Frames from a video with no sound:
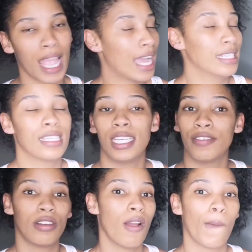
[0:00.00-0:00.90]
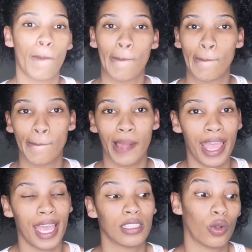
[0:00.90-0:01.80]
I didn't even know. I
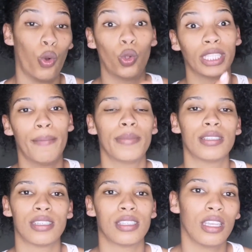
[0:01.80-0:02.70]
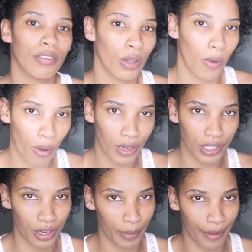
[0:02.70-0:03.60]
had to call numbers to see if they were
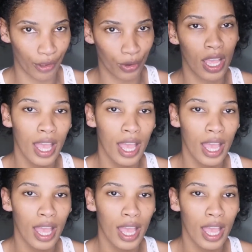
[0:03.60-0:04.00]
monitoring my phone.